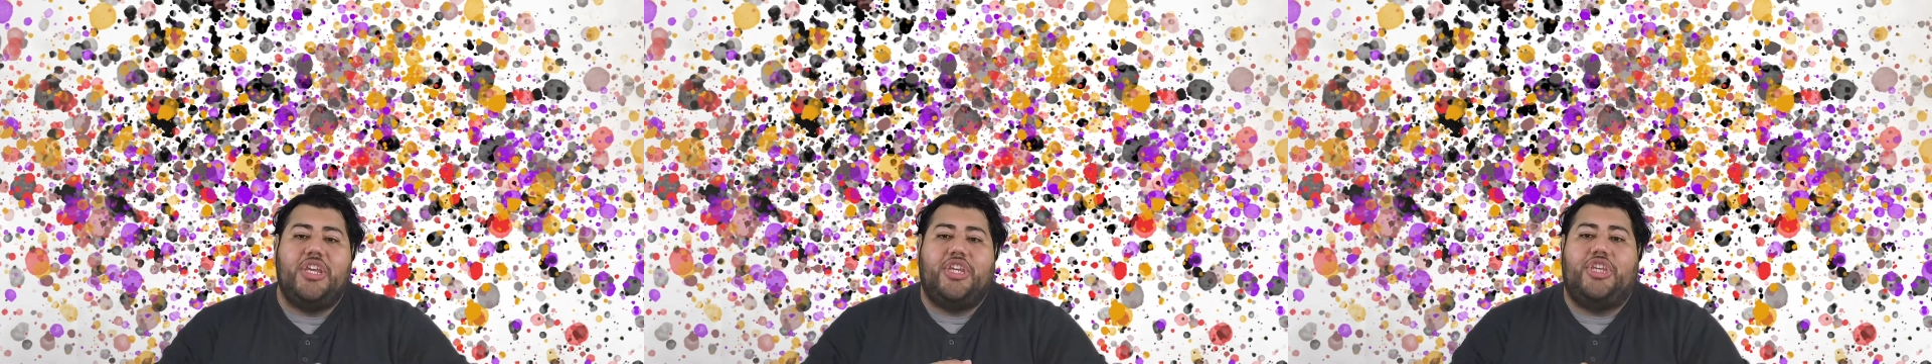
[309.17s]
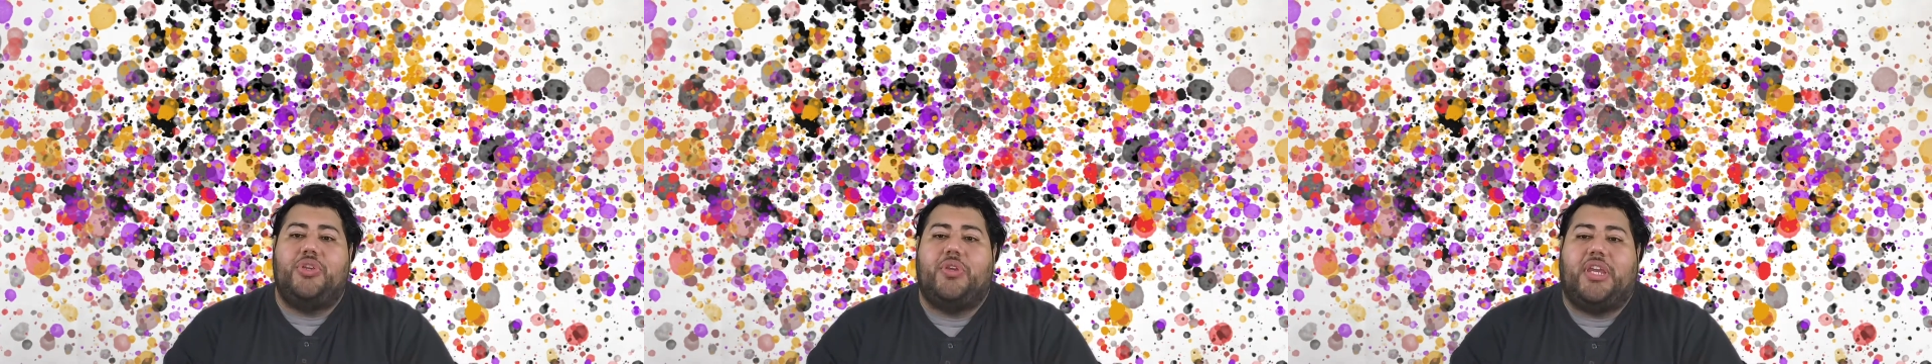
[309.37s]

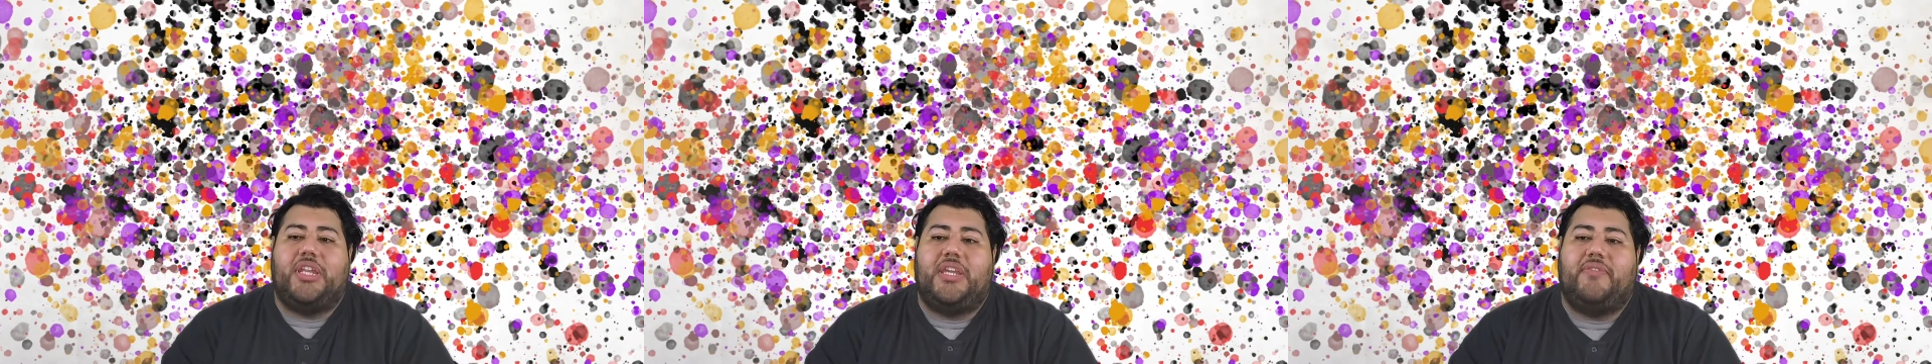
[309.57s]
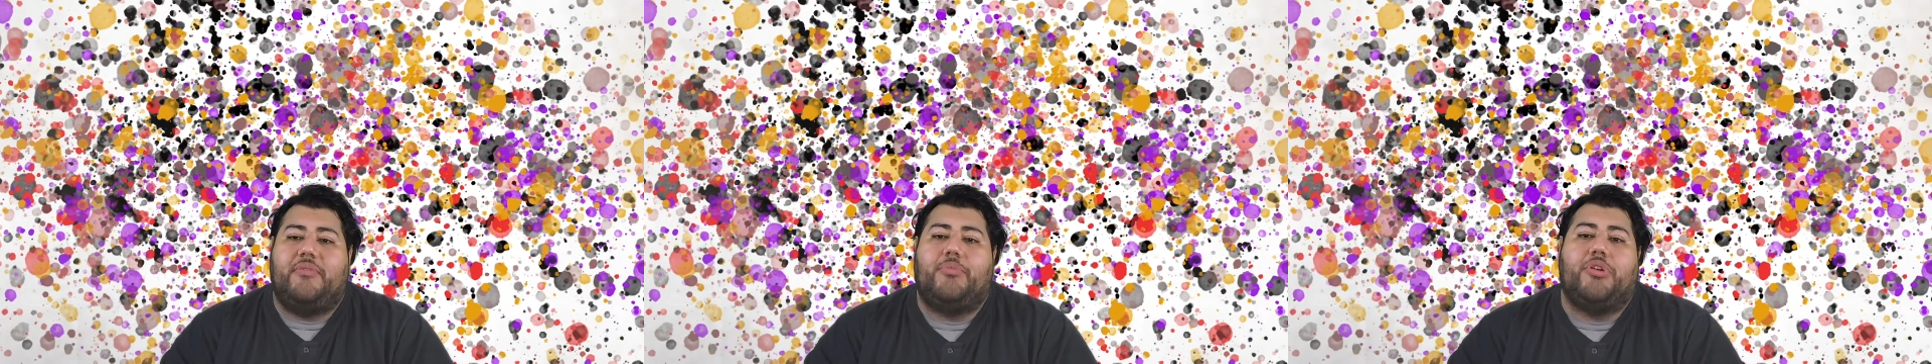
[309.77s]
You can
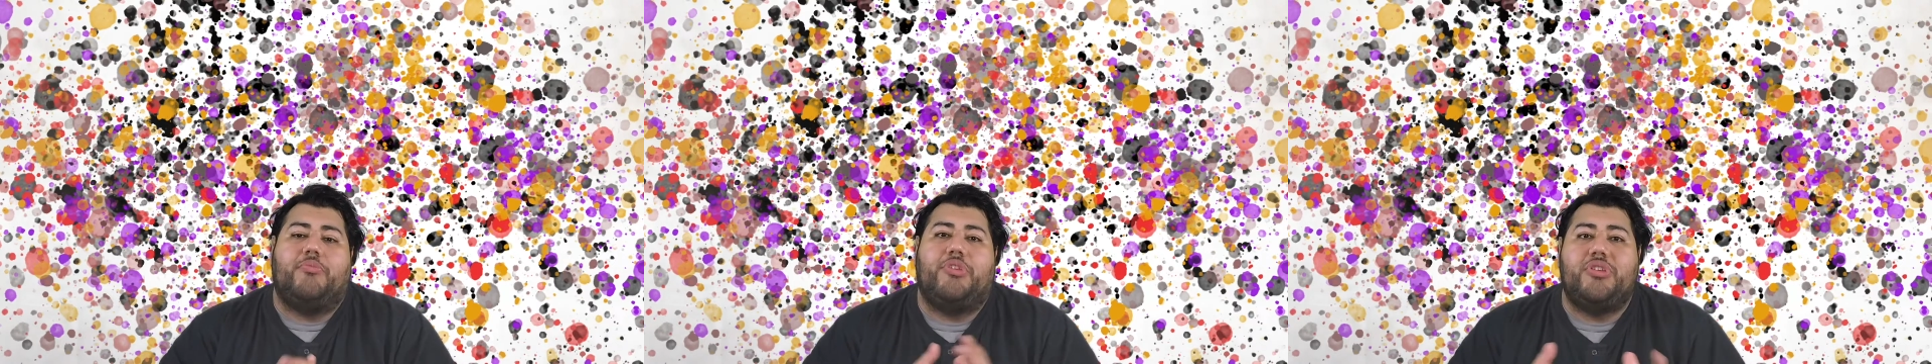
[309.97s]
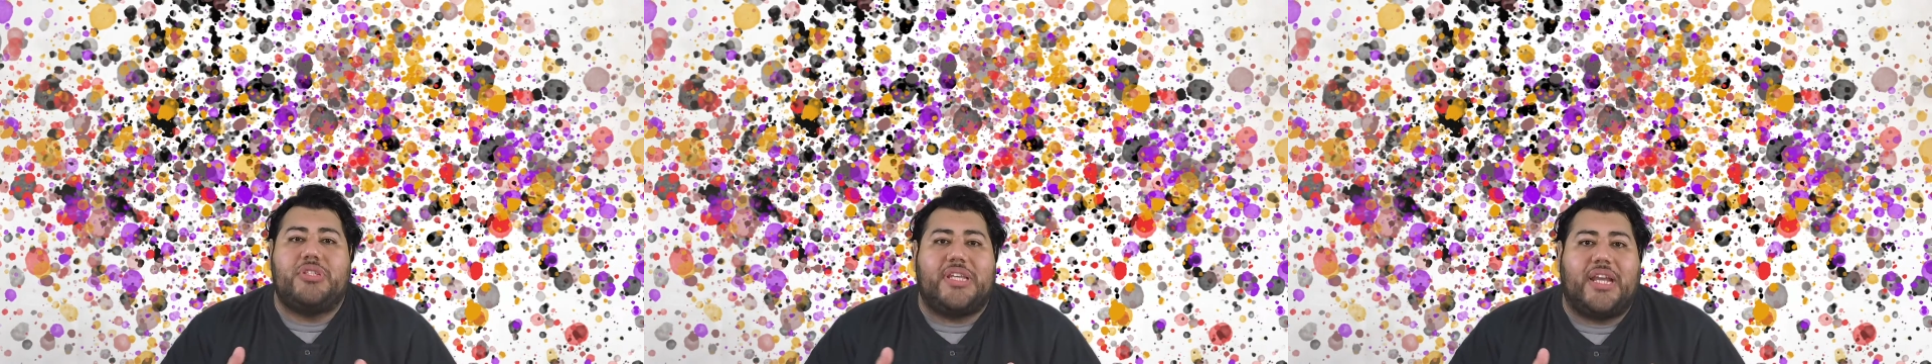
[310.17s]
even put
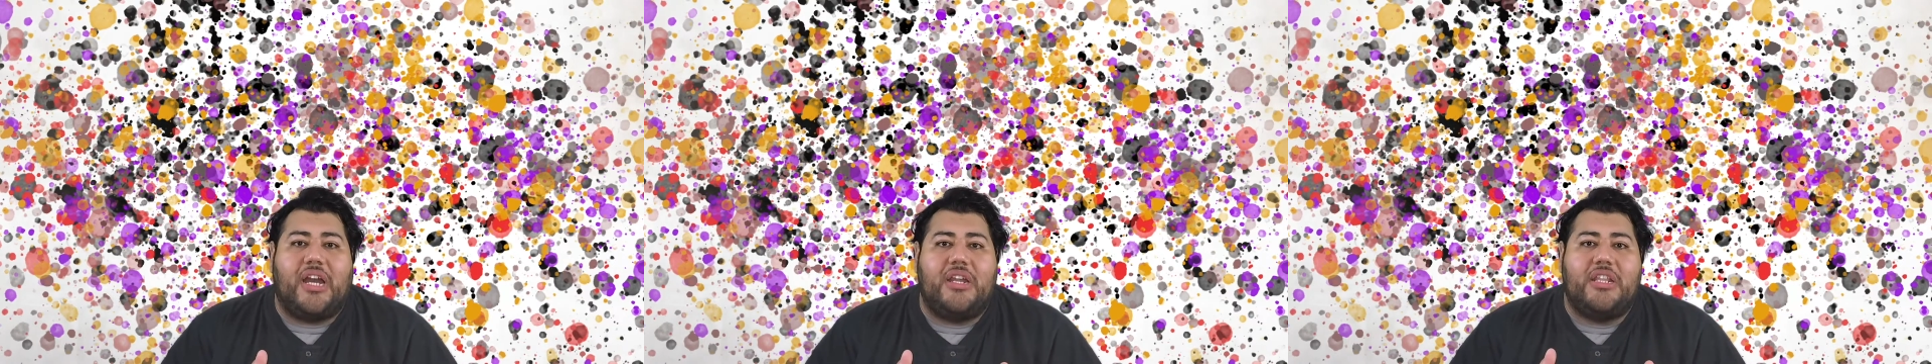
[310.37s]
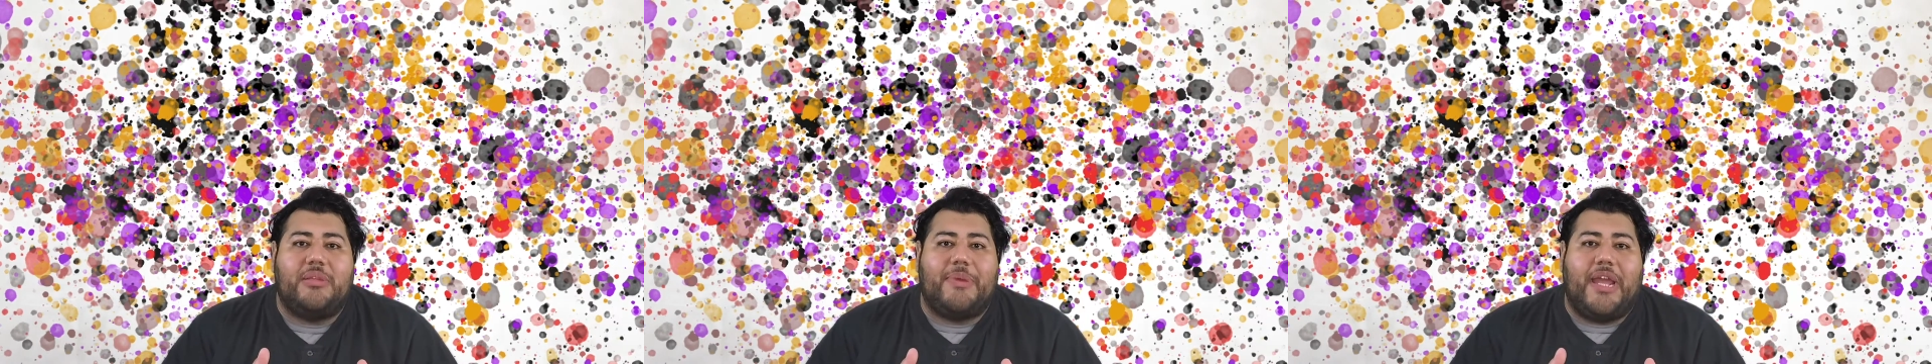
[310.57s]
music on
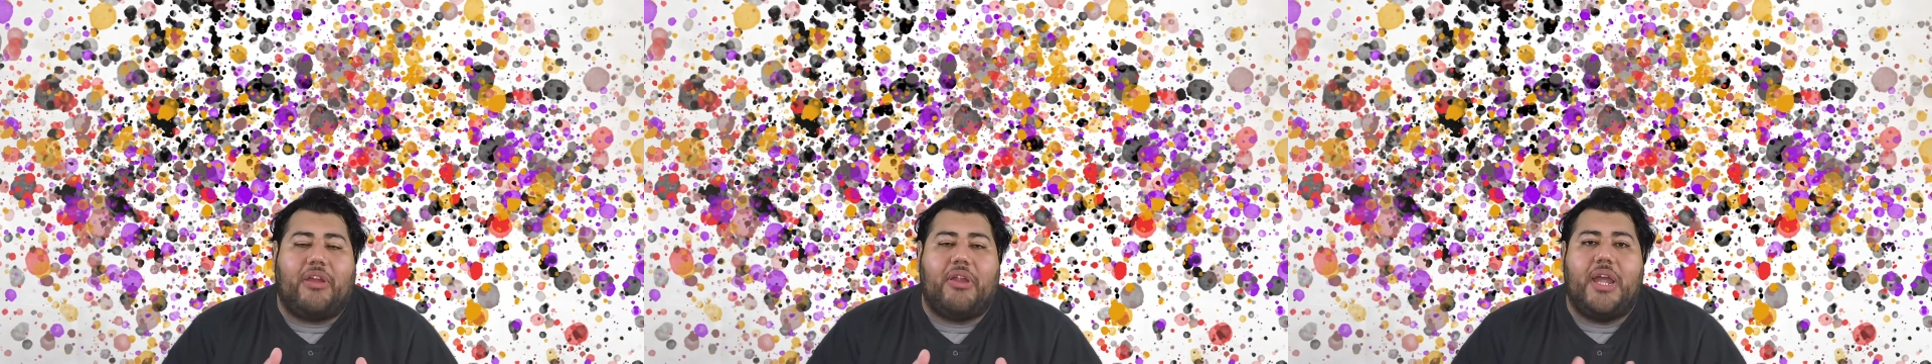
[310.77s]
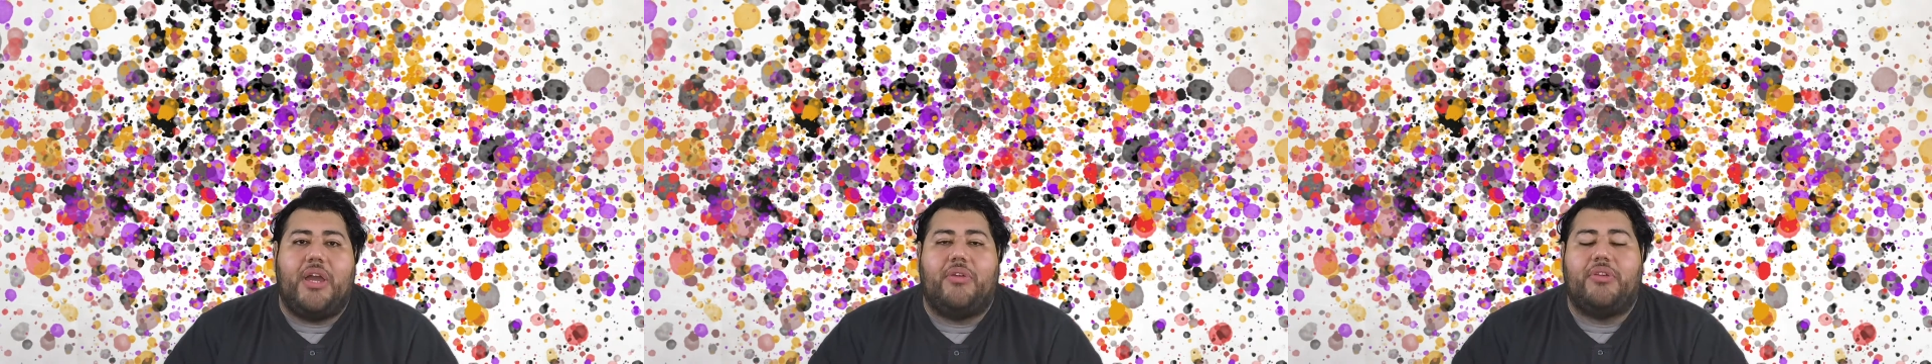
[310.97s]
in the
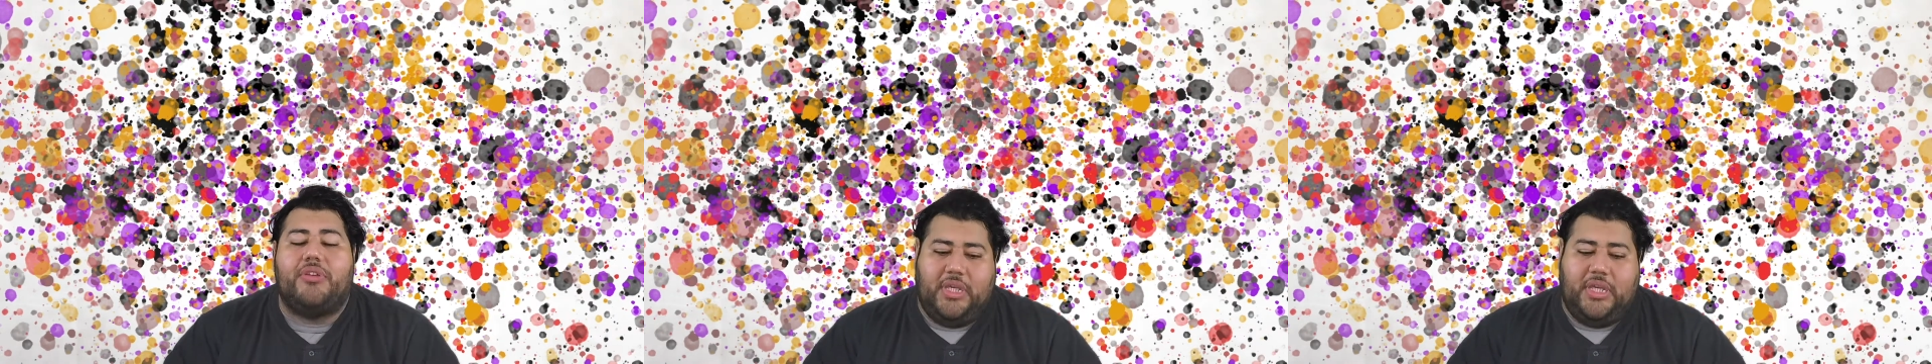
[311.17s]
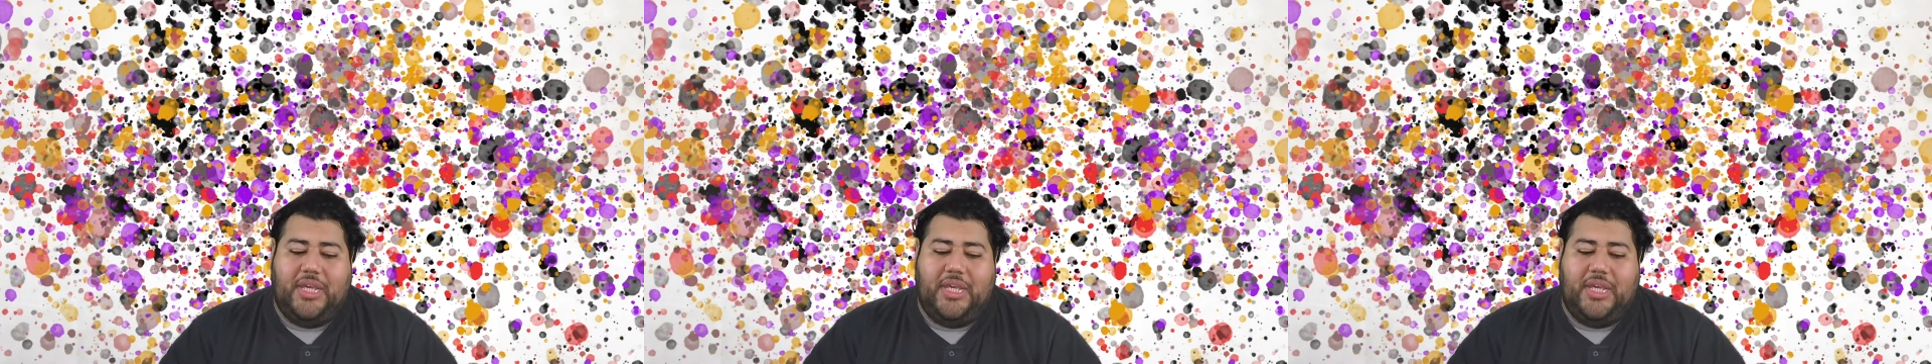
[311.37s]
background.